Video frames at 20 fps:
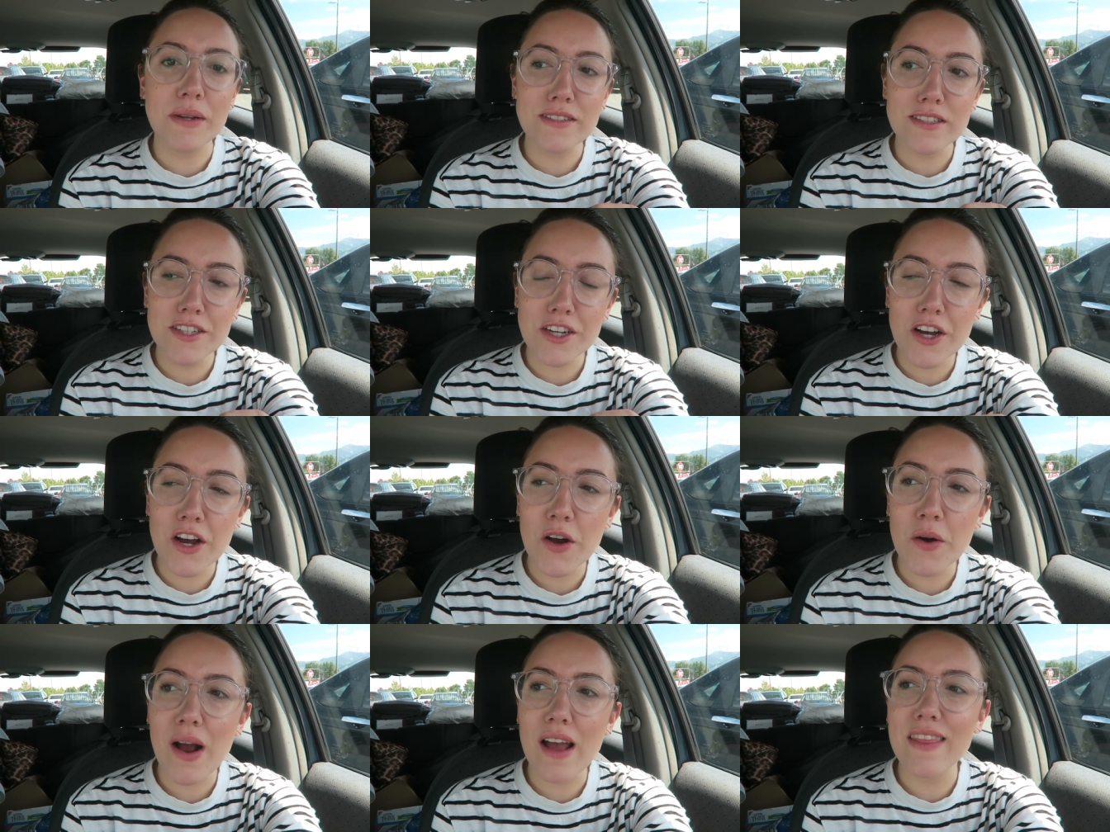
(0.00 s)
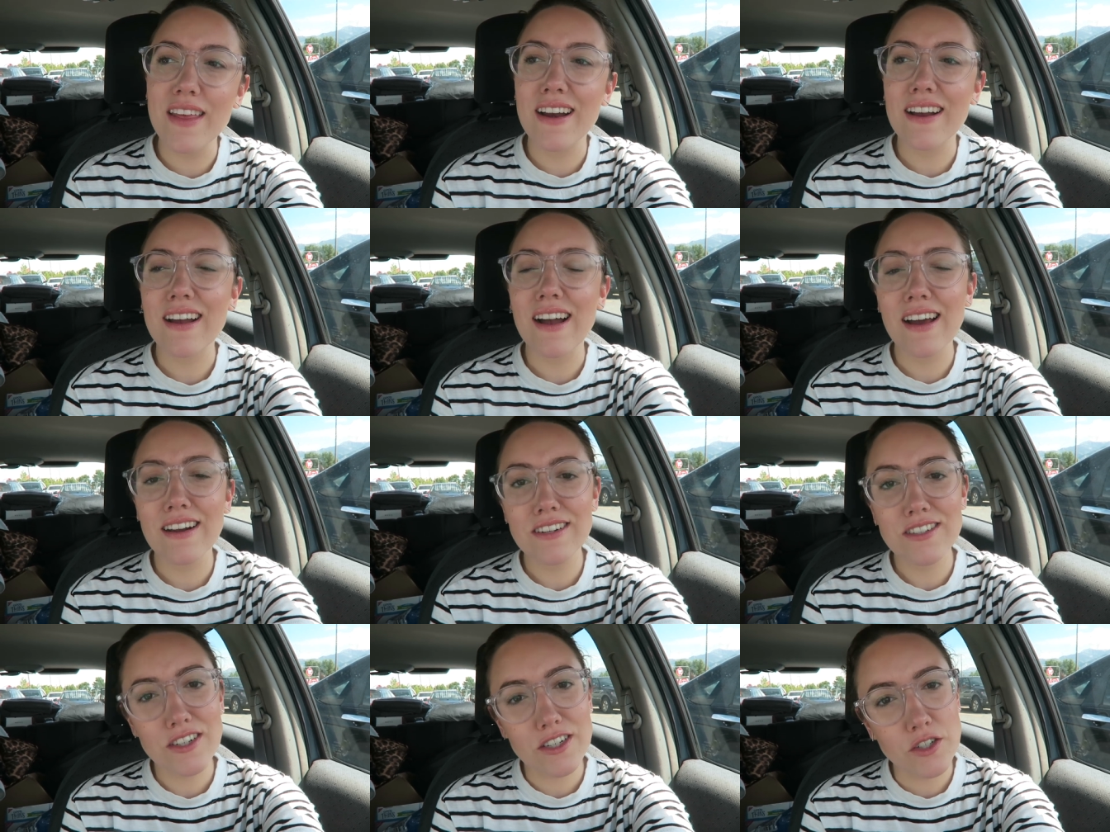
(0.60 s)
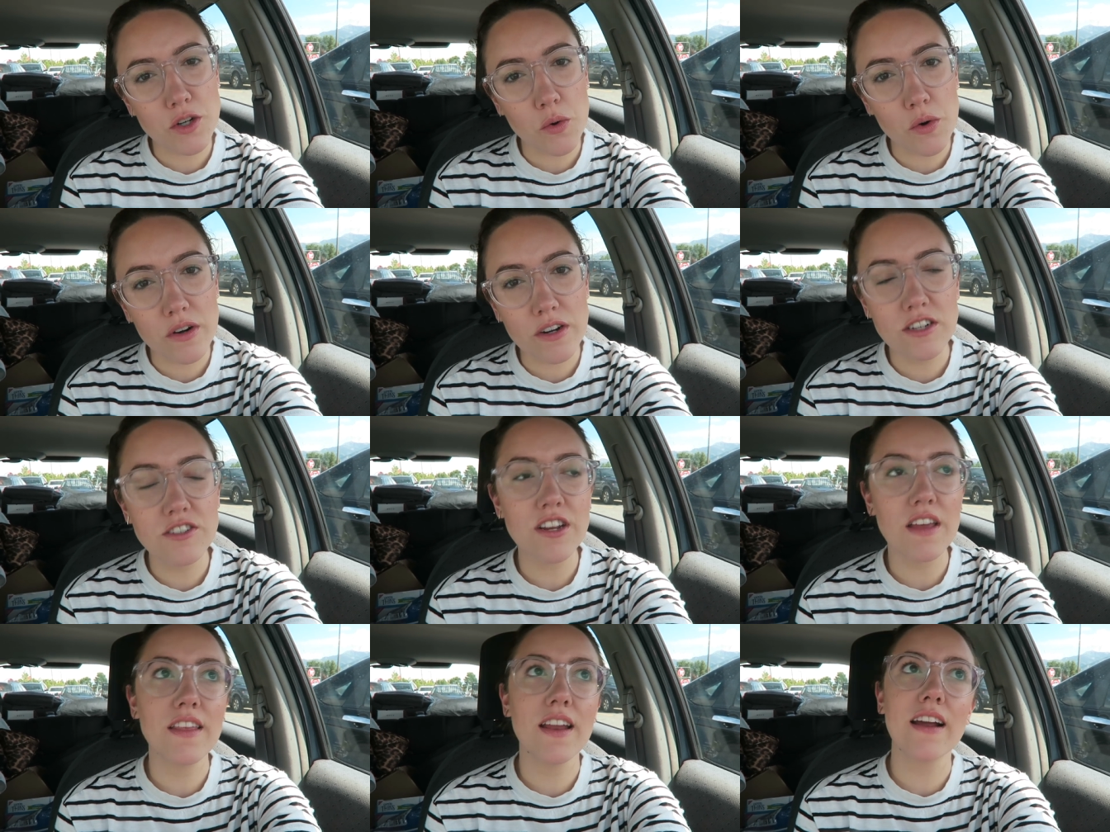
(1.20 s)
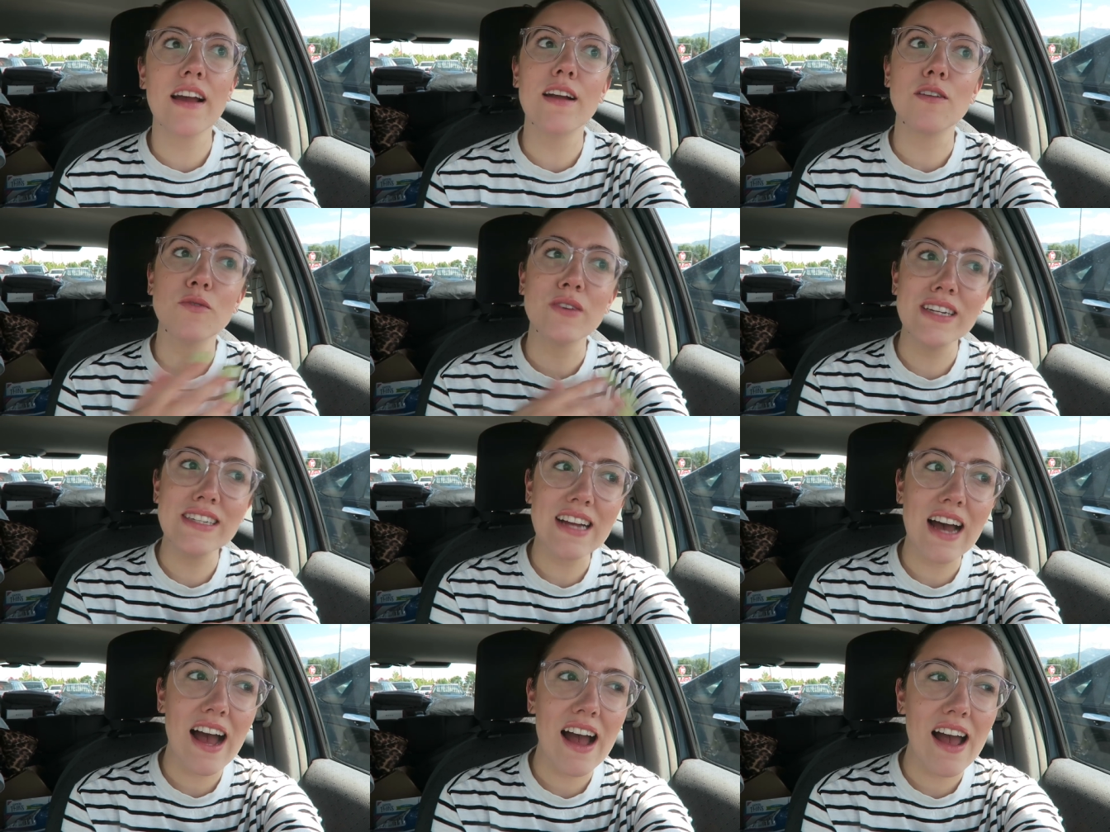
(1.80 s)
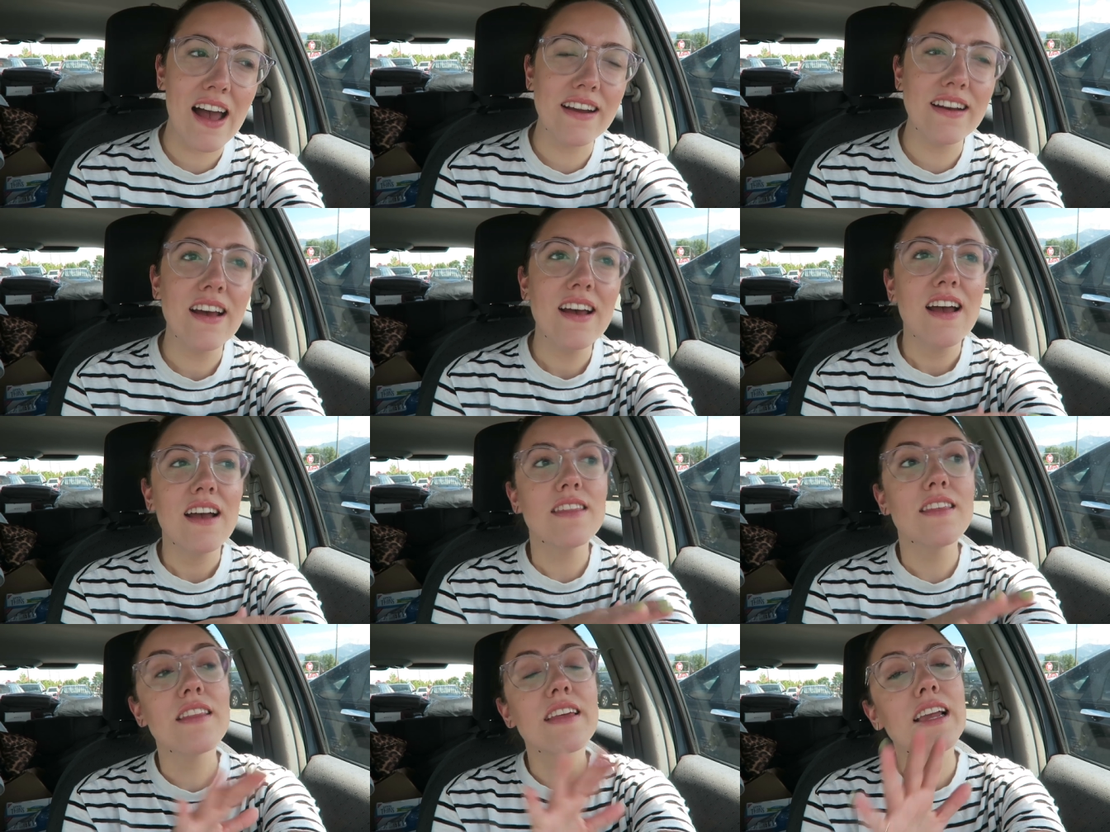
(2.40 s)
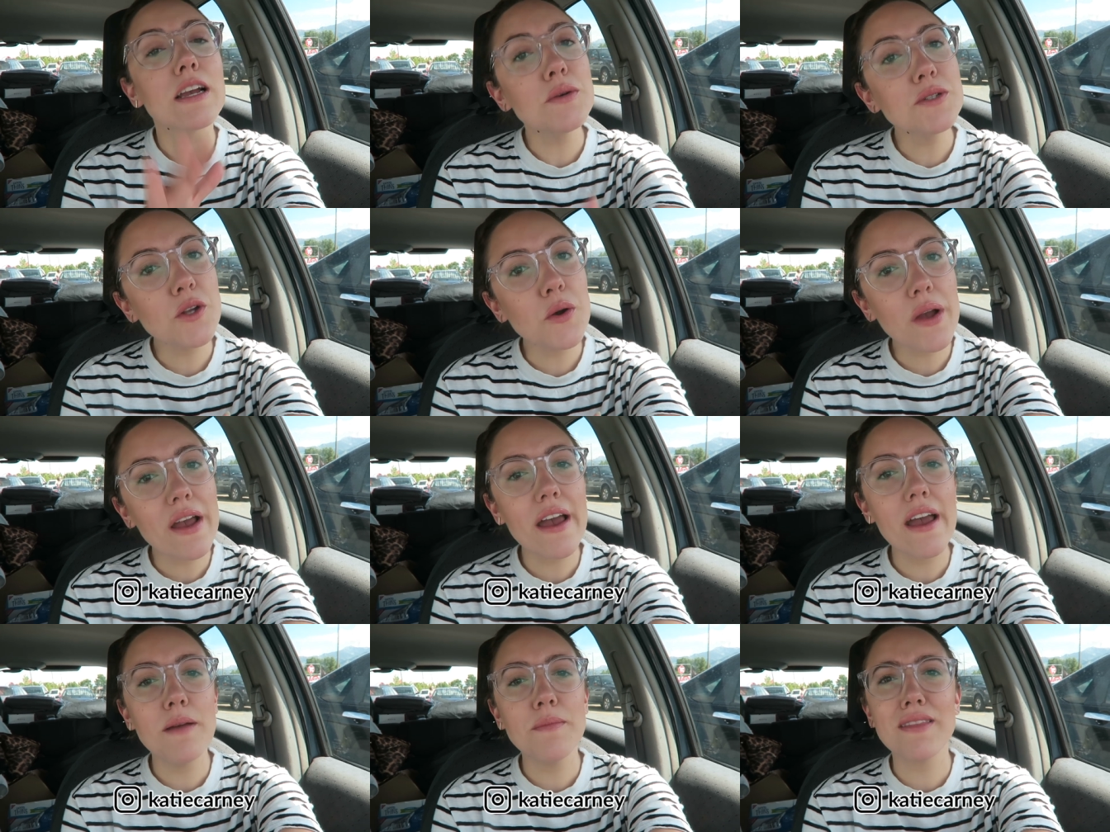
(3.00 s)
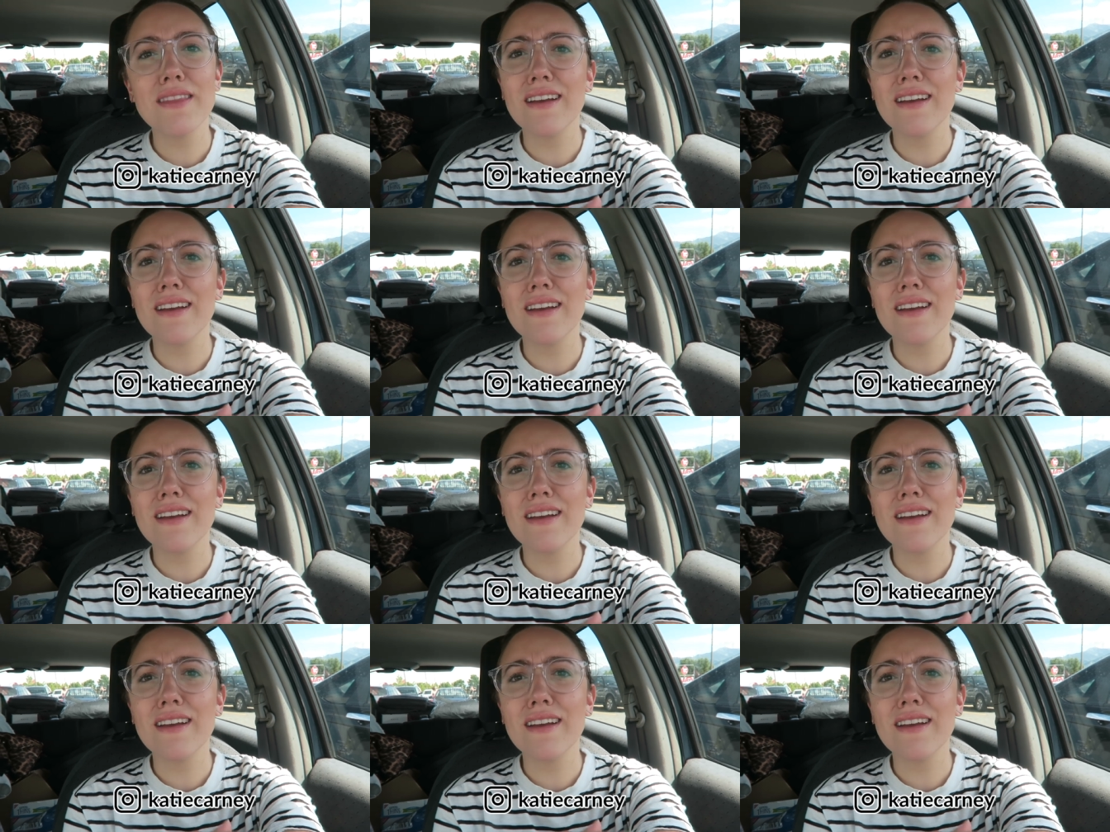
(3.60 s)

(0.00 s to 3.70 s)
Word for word: months ago and then it kind of turned orange and then I got it re-dyed and then like it was okay,